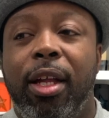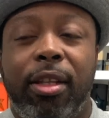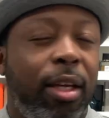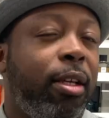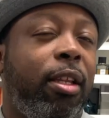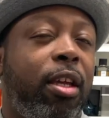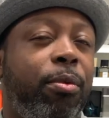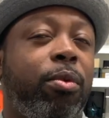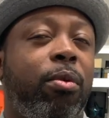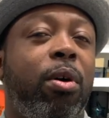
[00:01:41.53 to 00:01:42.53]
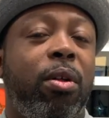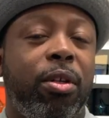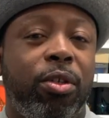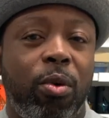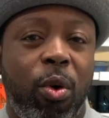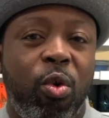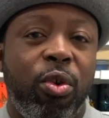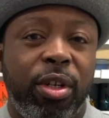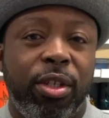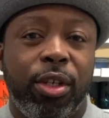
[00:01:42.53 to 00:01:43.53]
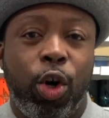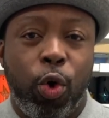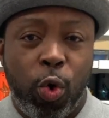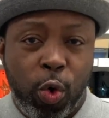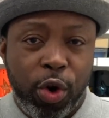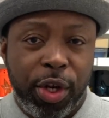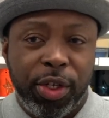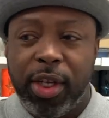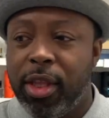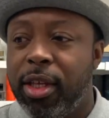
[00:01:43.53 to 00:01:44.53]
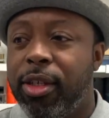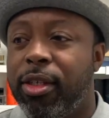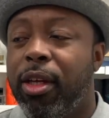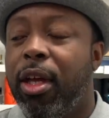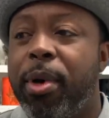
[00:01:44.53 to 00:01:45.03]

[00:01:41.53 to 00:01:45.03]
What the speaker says: Technically he was wrong. There's no orange in this,